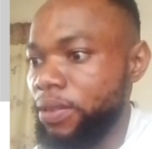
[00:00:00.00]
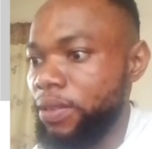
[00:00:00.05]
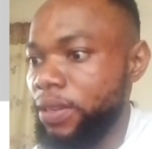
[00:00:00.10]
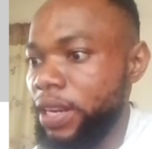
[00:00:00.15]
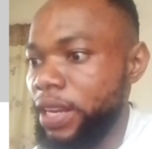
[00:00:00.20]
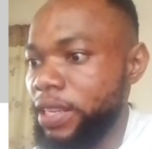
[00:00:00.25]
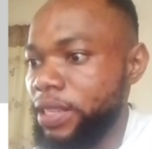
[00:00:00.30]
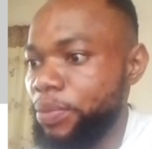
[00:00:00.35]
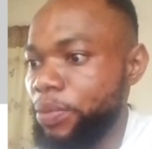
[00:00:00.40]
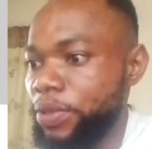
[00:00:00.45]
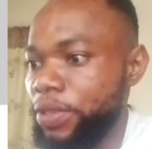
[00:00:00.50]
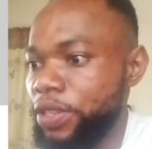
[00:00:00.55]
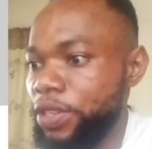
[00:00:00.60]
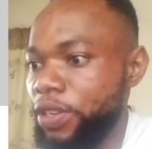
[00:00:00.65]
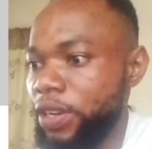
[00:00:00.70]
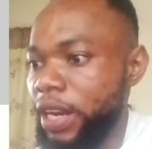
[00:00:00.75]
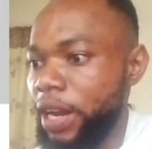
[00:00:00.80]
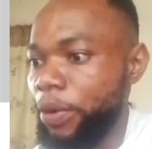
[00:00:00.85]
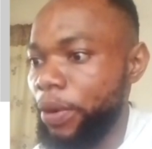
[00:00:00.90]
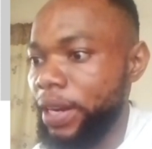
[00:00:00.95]
let's
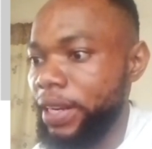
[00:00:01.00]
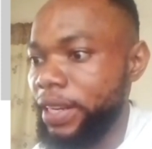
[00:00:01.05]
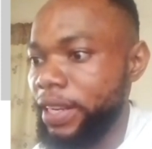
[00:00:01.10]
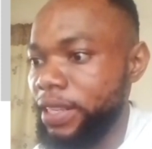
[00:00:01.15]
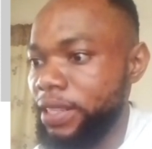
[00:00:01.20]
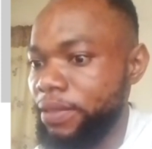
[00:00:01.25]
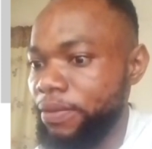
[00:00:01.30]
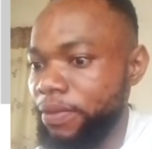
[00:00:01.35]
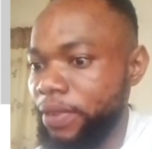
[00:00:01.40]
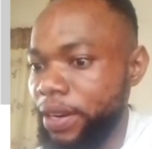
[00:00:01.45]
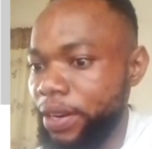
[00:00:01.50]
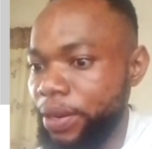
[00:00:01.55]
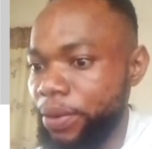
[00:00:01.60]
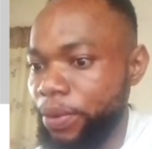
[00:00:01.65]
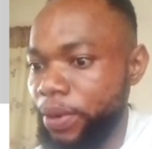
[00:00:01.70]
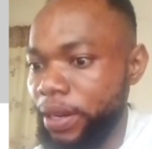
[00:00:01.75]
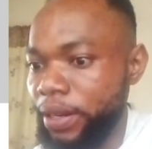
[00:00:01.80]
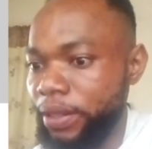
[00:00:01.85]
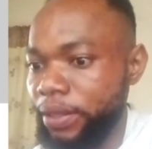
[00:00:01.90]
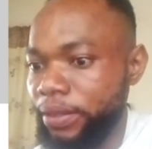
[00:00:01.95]
position our date very
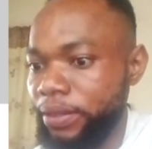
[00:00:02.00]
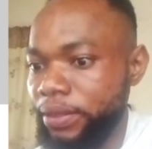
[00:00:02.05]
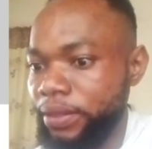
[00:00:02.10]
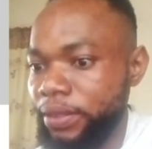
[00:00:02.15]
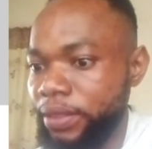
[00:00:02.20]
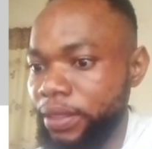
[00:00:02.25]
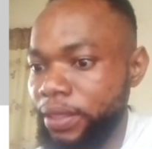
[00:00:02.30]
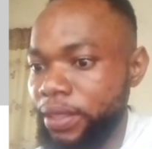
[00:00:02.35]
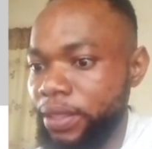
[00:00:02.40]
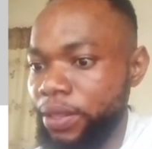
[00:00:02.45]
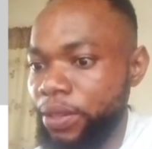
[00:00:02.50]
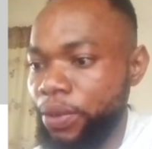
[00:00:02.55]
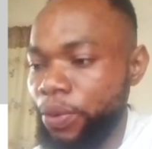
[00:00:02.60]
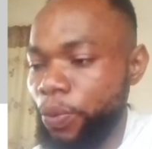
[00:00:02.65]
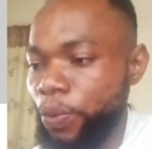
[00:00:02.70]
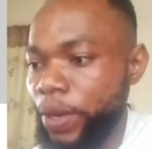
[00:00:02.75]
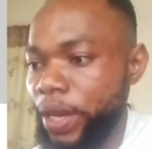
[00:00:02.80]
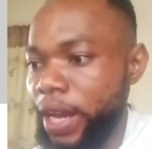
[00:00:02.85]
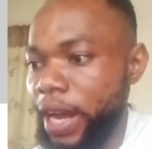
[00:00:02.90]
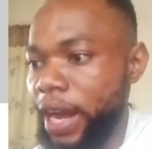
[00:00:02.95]
well.
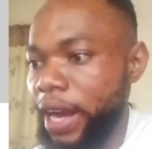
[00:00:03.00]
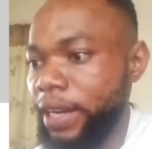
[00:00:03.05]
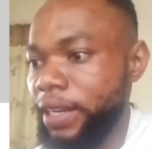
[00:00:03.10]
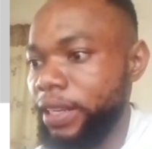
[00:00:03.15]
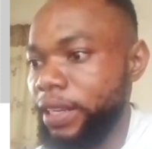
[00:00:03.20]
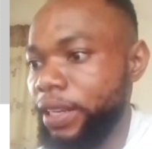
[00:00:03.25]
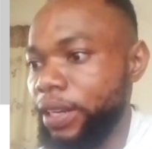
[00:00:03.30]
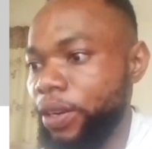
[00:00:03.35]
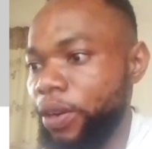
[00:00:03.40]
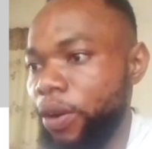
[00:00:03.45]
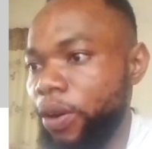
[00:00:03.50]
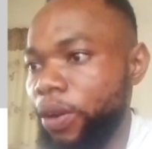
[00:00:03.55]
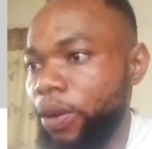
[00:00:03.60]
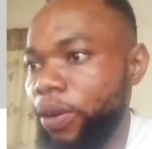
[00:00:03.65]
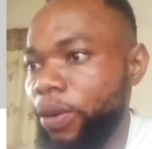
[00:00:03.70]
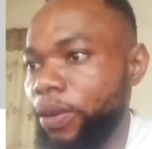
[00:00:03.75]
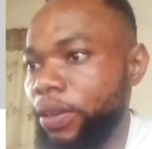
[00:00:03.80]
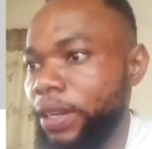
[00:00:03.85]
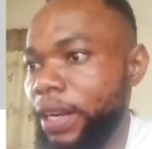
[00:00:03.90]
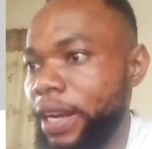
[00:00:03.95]
We add a
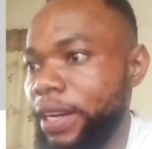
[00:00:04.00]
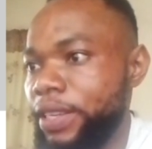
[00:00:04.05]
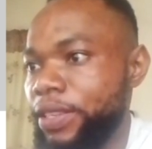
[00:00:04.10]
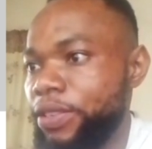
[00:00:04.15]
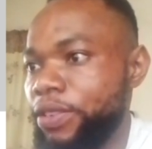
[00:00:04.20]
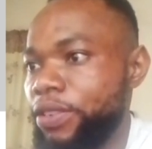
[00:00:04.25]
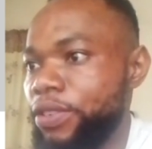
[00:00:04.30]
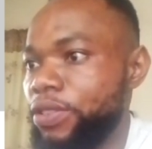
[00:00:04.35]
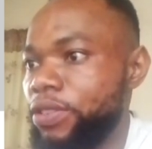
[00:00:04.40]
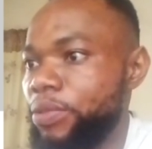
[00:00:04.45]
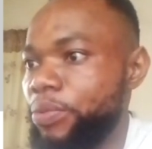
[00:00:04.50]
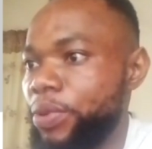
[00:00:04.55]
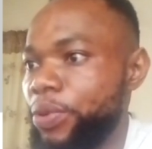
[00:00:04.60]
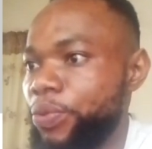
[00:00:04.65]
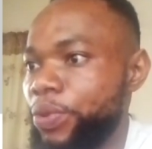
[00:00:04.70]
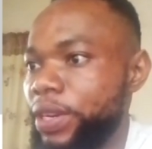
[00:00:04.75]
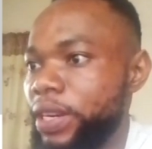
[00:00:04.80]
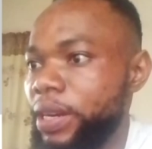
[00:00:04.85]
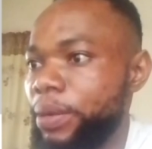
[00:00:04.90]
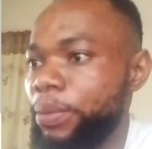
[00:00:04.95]
color that is going to be
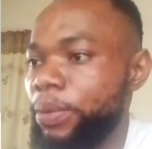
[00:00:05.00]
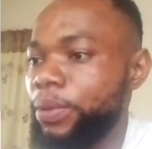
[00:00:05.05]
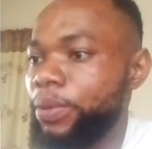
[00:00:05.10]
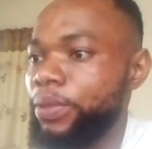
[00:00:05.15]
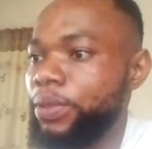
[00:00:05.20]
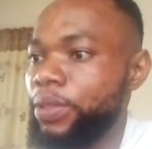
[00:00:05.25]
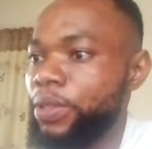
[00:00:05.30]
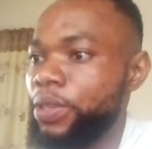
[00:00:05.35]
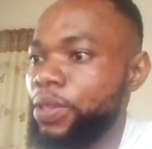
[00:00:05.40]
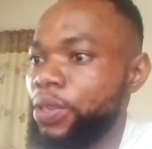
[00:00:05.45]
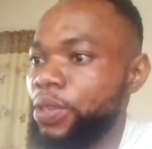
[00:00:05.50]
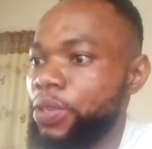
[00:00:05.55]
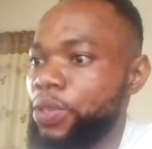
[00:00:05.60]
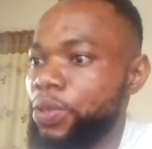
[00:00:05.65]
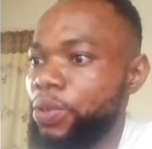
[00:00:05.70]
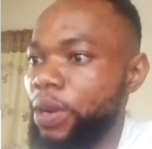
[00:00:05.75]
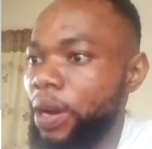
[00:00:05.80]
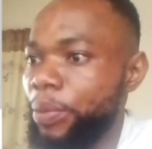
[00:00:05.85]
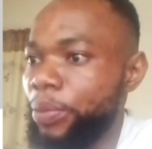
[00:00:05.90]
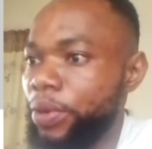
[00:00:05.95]
readable.
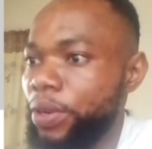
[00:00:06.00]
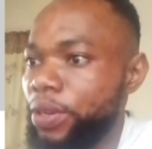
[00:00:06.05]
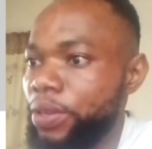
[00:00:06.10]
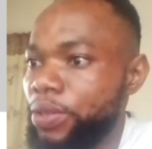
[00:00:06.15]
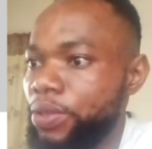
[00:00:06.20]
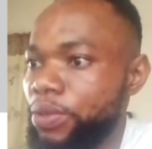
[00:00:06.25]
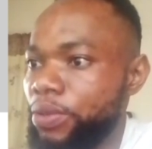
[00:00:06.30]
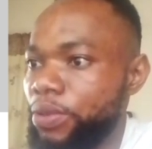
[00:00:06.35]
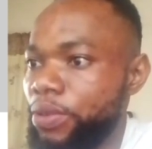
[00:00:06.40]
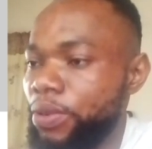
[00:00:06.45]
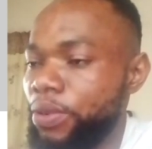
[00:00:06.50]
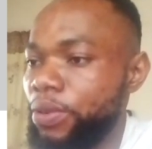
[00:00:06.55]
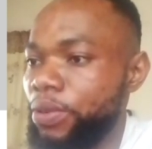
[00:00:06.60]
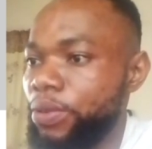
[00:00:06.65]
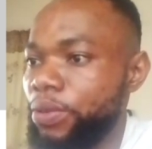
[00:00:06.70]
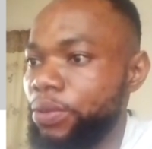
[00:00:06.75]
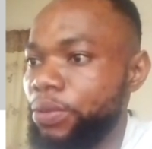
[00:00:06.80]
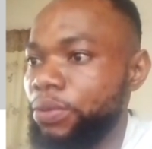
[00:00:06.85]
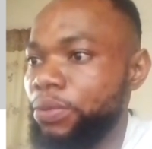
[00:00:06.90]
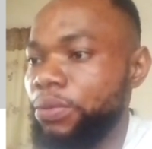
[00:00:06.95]
So I'm going to
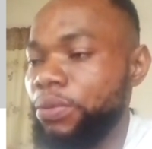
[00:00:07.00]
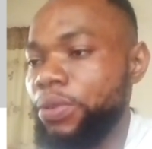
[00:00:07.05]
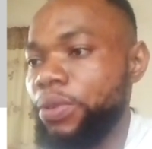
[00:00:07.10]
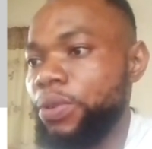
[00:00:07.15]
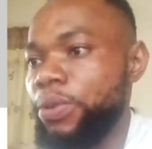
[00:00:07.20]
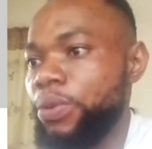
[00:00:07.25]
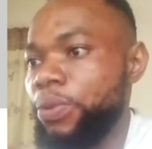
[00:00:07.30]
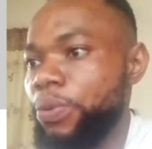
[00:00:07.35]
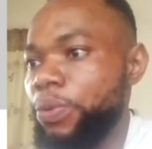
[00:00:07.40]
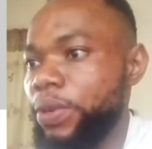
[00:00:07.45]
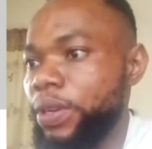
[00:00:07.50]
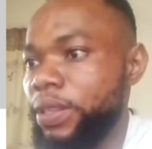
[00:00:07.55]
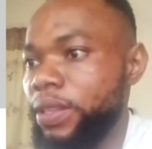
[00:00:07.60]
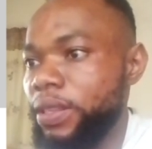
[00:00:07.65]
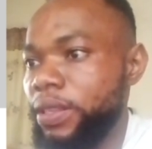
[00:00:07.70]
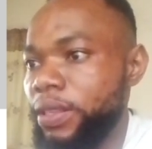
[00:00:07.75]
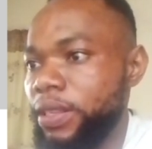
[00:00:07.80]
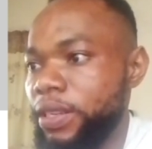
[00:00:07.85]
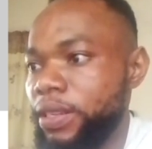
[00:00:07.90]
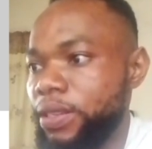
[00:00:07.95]
go
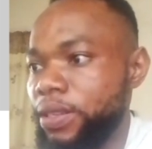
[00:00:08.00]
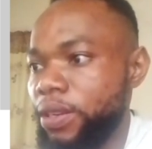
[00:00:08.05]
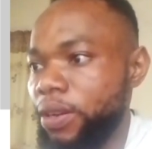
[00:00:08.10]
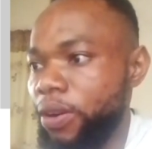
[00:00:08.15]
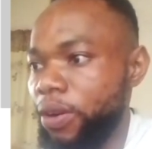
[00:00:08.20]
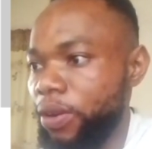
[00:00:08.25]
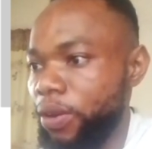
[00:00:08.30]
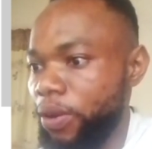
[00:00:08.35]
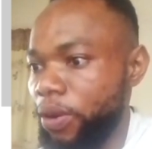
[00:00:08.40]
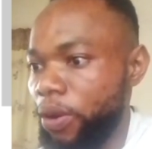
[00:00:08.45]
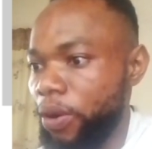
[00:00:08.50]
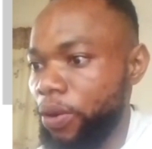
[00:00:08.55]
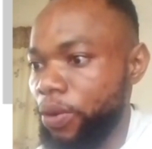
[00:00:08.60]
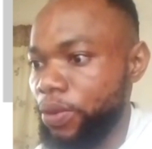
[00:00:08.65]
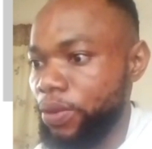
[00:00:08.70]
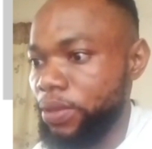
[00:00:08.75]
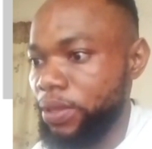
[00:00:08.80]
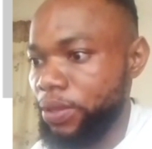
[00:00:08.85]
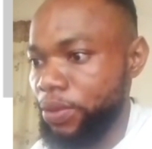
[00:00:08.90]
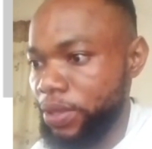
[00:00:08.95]
with this color
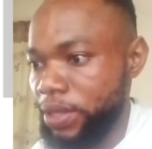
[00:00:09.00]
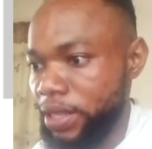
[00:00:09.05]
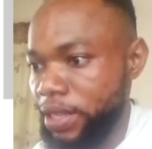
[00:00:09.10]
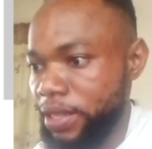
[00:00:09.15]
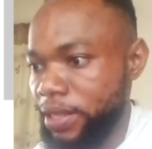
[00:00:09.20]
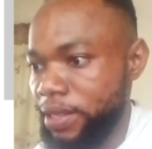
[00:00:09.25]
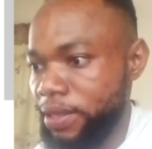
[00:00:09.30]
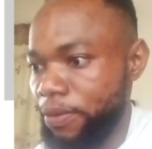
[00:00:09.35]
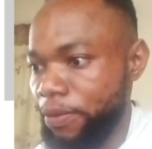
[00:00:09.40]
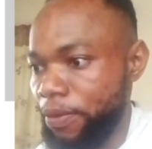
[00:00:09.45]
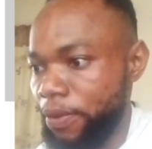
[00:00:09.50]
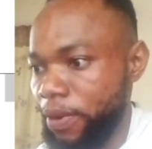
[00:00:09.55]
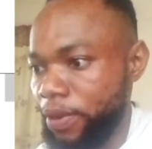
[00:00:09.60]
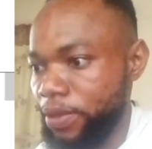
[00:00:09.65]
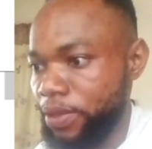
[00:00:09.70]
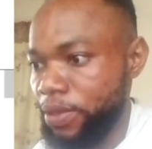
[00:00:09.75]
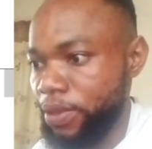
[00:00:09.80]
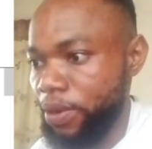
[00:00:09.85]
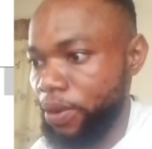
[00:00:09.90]
or with this font